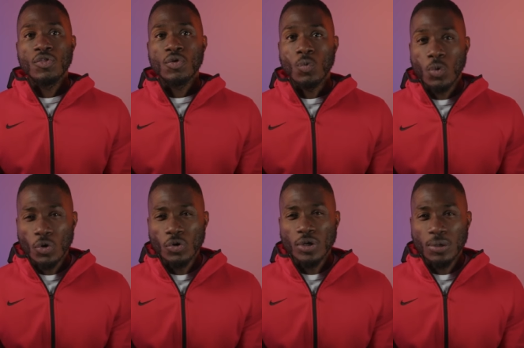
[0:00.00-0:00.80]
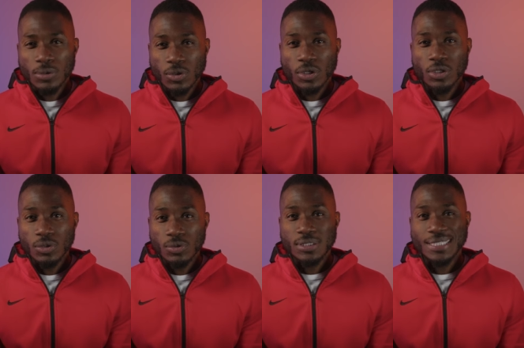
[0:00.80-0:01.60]
The word I was going to
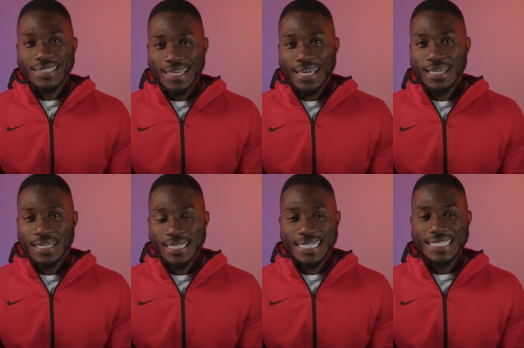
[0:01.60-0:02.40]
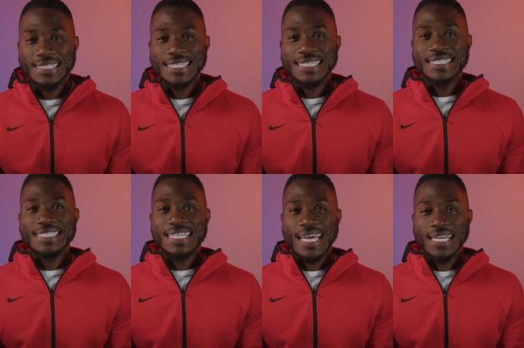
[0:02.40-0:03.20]
use today is
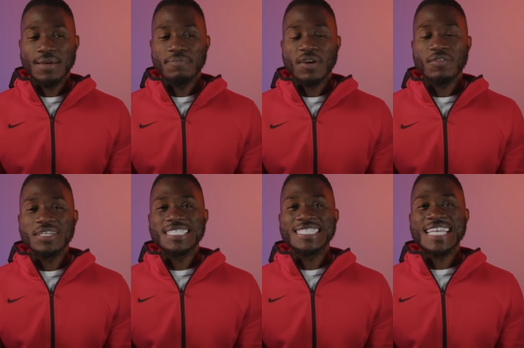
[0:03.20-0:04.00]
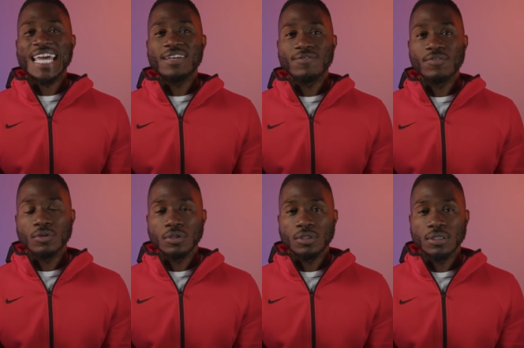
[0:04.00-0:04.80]
zen. I'm very
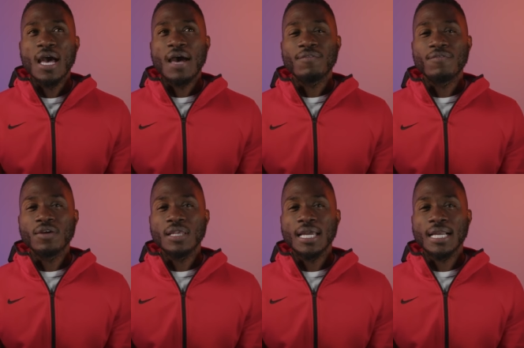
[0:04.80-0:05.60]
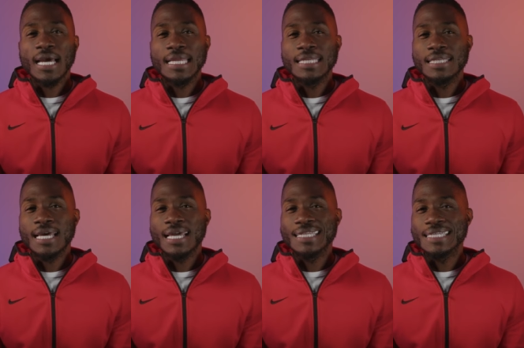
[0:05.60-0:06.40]
zenful. I feel like I did
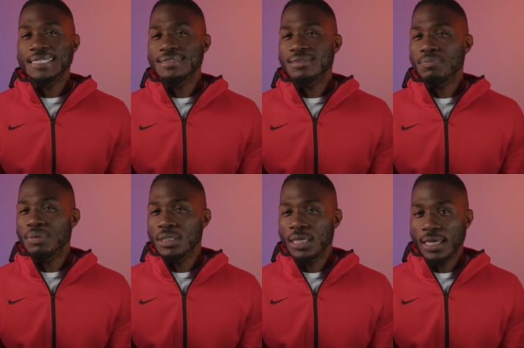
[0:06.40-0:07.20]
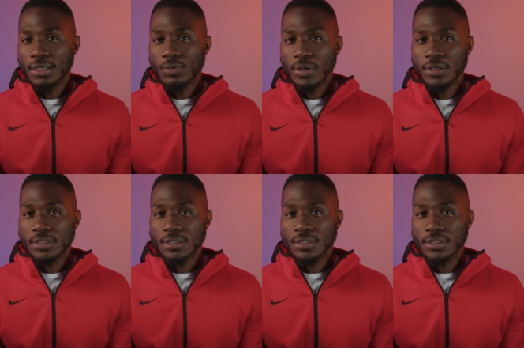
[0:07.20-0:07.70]
not need to be anywhere